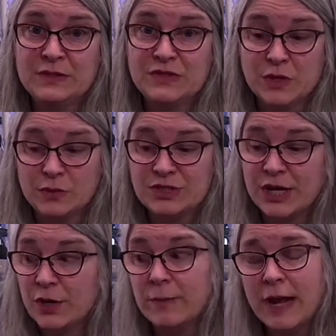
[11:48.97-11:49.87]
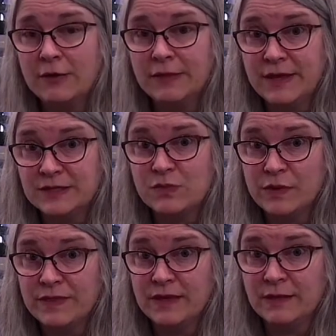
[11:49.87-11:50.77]
So check around, and that's
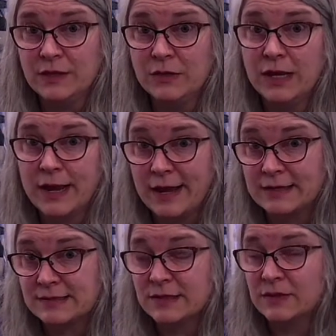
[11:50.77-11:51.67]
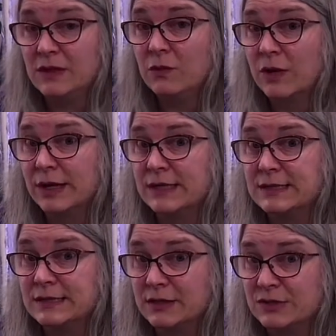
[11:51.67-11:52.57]
one thing that you can ask the
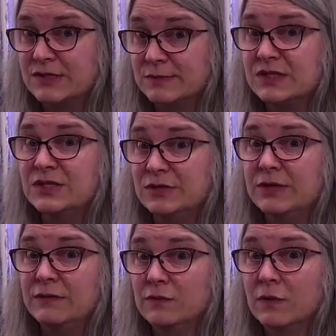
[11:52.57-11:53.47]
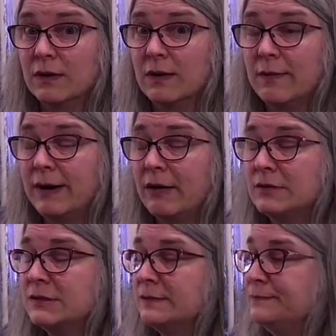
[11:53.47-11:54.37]
organist that you're substituting for
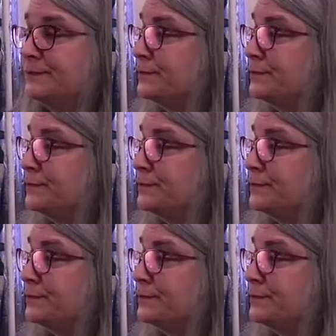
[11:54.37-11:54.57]
about.